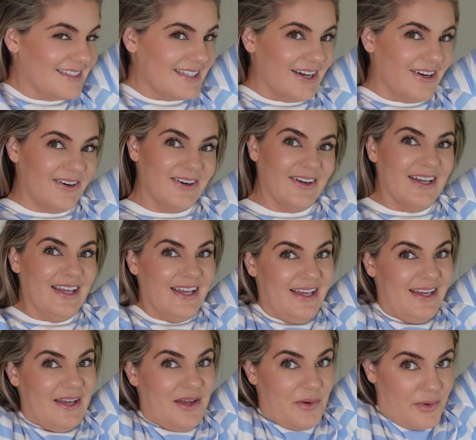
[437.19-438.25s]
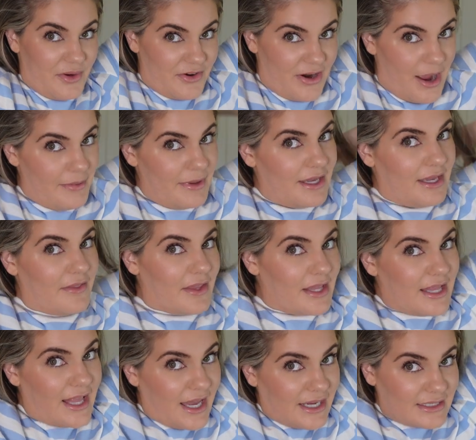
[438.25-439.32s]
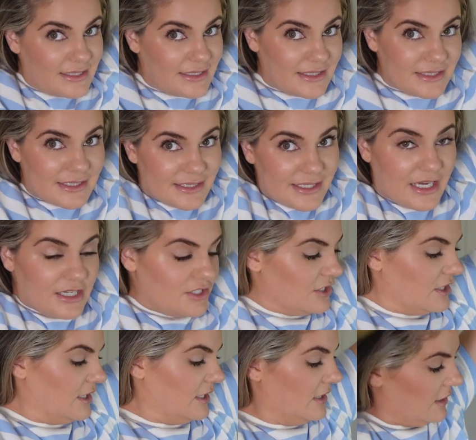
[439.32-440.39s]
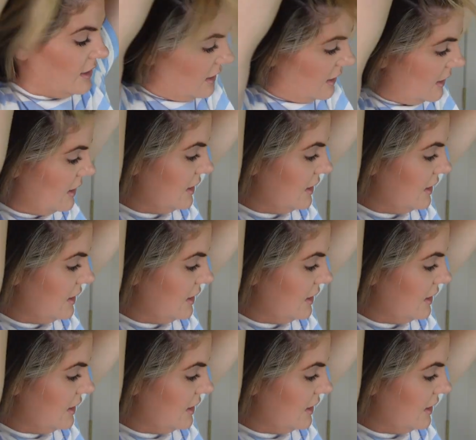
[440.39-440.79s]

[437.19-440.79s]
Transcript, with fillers: So we're grabbing the next section